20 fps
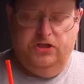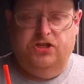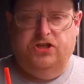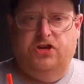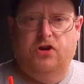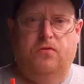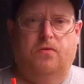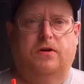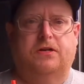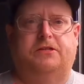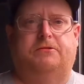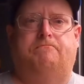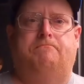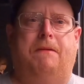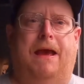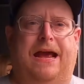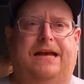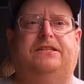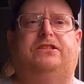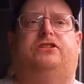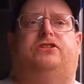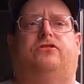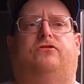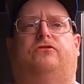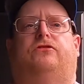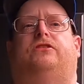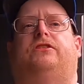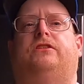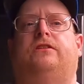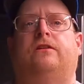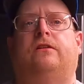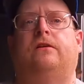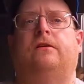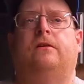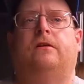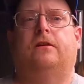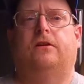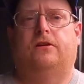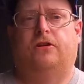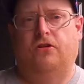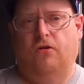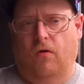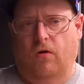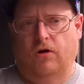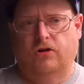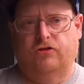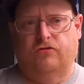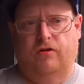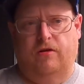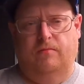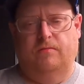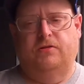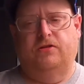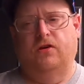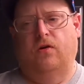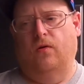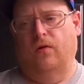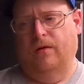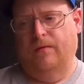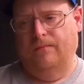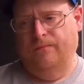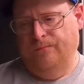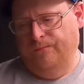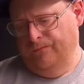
Stewart's Masters, the orange cream soda.